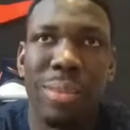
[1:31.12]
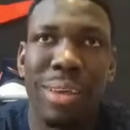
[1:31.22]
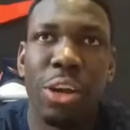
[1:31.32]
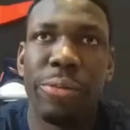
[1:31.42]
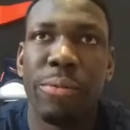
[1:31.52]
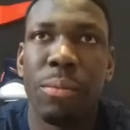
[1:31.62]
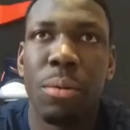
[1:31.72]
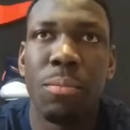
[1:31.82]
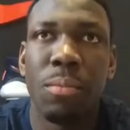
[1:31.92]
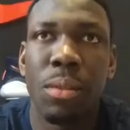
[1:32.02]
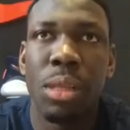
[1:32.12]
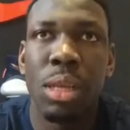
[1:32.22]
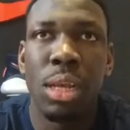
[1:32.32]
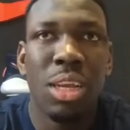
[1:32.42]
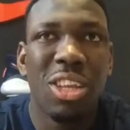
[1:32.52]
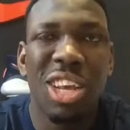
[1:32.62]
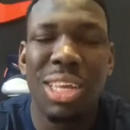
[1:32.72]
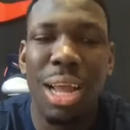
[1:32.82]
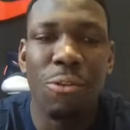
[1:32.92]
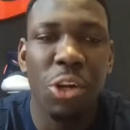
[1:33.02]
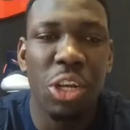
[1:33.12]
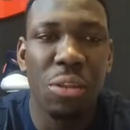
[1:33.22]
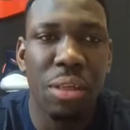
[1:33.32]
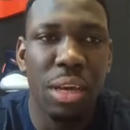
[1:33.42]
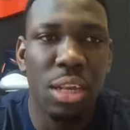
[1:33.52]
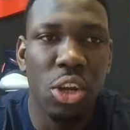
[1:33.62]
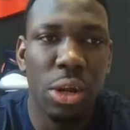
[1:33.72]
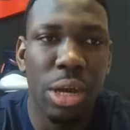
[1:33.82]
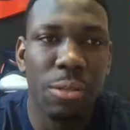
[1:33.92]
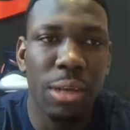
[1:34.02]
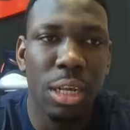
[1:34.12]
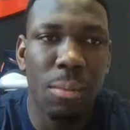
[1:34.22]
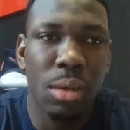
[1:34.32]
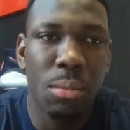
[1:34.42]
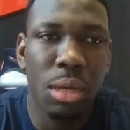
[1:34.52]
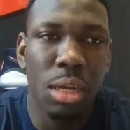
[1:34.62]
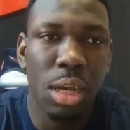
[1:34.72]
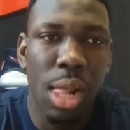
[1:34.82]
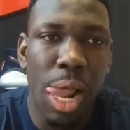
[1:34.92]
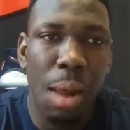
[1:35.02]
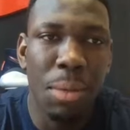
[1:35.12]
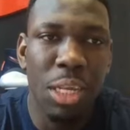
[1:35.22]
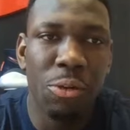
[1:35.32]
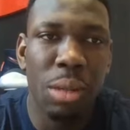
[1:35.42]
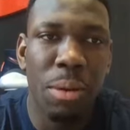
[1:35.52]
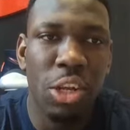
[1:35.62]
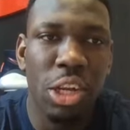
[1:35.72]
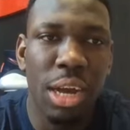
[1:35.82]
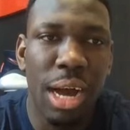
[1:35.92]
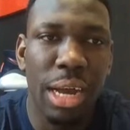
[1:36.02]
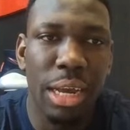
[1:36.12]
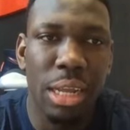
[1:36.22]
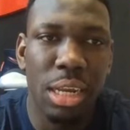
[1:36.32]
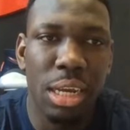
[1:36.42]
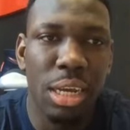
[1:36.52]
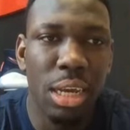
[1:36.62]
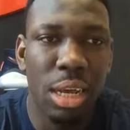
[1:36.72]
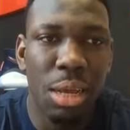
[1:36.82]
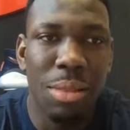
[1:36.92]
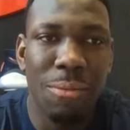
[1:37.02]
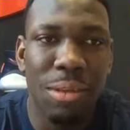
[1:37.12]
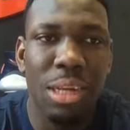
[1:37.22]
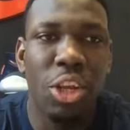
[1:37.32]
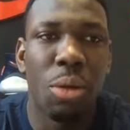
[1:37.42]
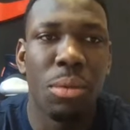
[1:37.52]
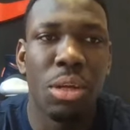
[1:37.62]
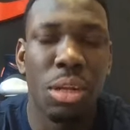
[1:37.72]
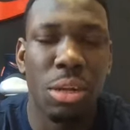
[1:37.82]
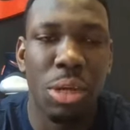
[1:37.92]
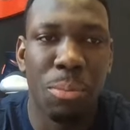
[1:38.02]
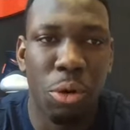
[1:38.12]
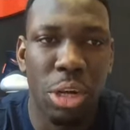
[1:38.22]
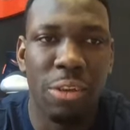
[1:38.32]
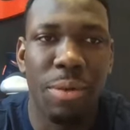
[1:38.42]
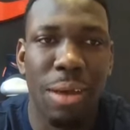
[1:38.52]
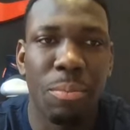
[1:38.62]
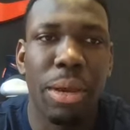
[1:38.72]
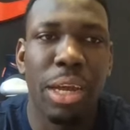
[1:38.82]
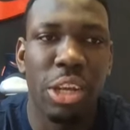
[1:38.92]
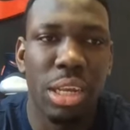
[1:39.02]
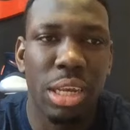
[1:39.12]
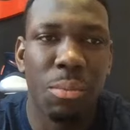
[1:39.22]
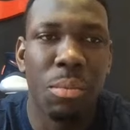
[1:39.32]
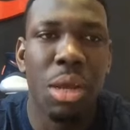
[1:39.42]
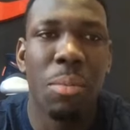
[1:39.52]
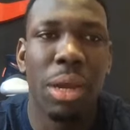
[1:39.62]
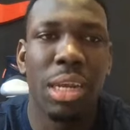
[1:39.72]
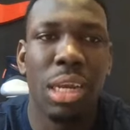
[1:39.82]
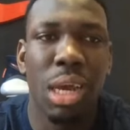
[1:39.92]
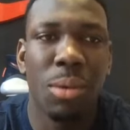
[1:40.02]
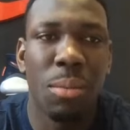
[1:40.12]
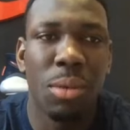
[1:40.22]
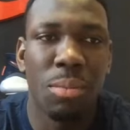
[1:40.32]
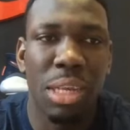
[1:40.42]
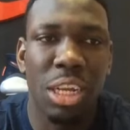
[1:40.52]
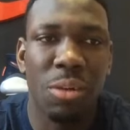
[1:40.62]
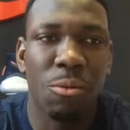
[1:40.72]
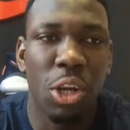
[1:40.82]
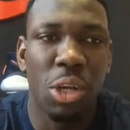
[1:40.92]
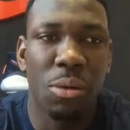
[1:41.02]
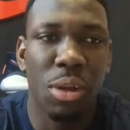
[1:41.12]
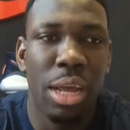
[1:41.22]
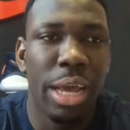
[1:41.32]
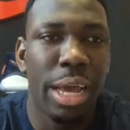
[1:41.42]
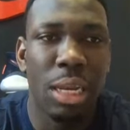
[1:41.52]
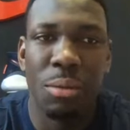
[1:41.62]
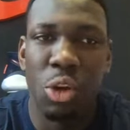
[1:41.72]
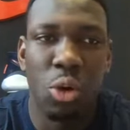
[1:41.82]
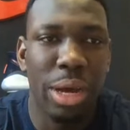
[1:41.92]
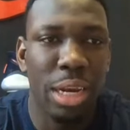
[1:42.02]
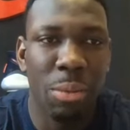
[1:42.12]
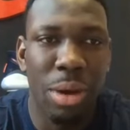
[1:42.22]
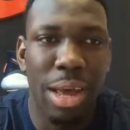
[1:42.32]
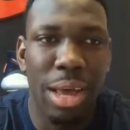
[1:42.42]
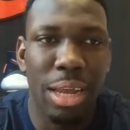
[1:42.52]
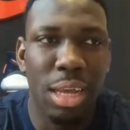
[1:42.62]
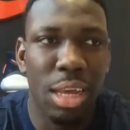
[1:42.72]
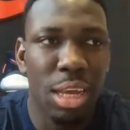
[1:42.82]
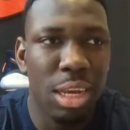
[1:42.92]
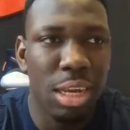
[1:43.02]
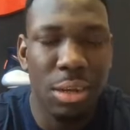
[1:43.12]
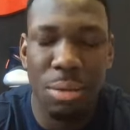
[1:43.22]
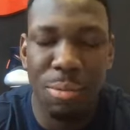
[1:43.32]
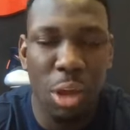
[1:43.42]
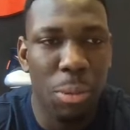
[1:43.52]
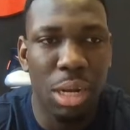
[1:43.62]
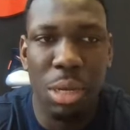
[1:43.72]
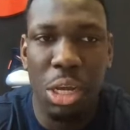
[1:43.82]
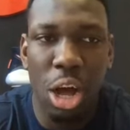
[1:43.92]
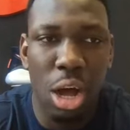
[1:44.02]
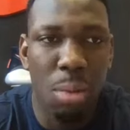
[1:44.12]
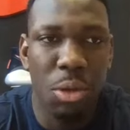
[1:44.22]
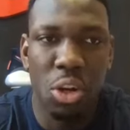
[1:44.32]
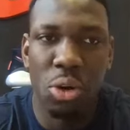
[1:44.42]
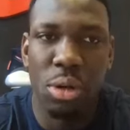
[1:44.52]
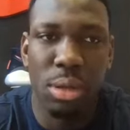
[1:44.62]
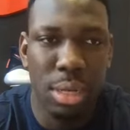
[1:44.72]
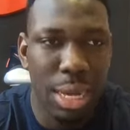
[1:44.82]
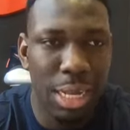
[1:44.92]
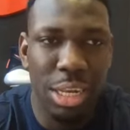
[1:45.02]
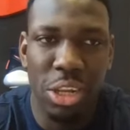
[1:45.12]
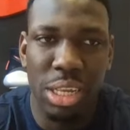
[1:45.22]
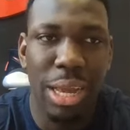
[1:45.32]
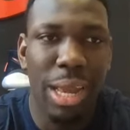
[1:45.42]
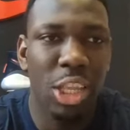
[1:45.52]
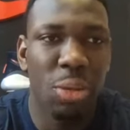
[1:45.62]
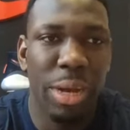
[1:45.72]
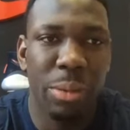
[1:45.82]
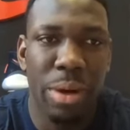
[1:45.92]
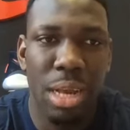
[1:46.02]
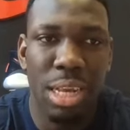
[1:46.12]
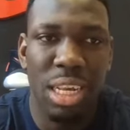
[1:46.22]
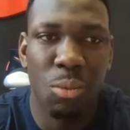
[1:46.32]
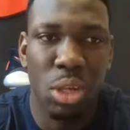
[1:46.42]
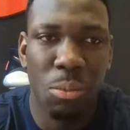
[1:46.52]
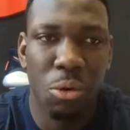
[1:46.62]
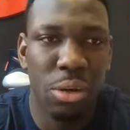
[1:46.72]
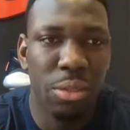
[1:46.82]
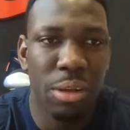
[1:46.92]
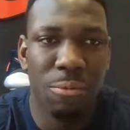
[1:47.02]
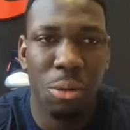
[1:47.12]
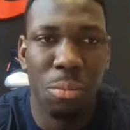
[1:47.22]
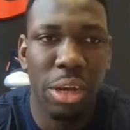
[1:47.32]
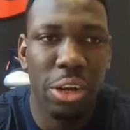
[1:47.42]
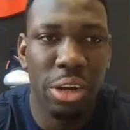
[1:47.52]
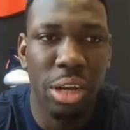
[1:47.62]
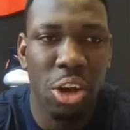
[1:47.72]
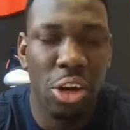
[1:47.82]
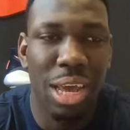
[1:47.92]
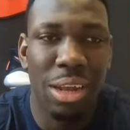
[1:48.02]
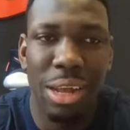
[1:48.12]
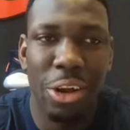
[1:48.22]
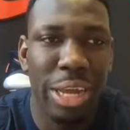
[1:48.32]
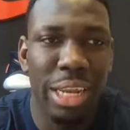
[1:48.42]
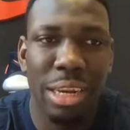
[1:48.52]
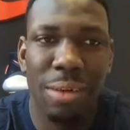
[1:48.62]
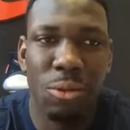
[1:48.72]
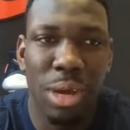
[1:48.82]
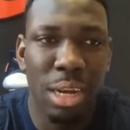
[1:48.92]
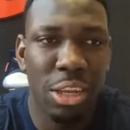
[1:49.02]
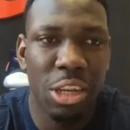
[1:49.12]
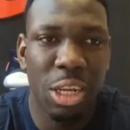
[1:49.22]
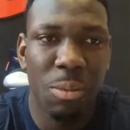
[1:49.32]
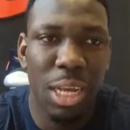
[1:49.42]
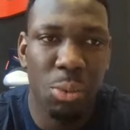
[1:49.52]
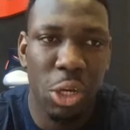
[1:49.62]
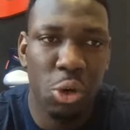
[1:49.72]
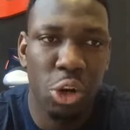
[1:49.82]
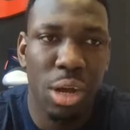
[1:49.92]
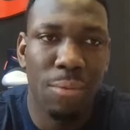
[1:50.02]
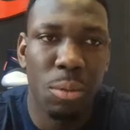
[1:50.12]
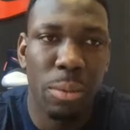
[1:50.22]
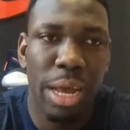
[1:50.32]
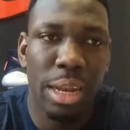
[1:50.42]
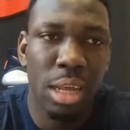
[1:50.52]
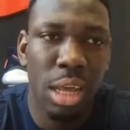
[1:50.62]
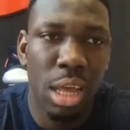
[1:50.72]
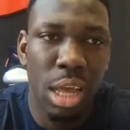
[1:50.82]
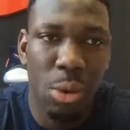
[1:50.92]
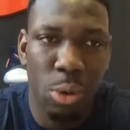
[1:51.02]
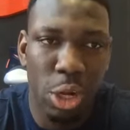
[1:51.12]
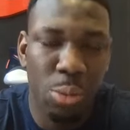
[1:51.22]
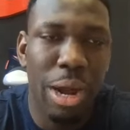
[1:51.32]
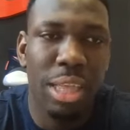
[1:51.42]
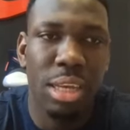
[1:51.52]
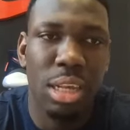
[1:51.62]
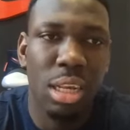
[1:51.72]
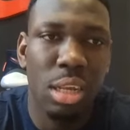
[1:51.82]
thing I learned from him? Just not rushing things, you know, letting things come to me. He's a really patient guy, and he definitely taught me the importance of having patience and making the game come to me instead of rushing and, you know, getting in my head. He taught me how to be calm, you know, like I said, just not getting to my spots. That's the most important thing for a player on any level, getting to spots where, you know, you're comfortable at and where you practice.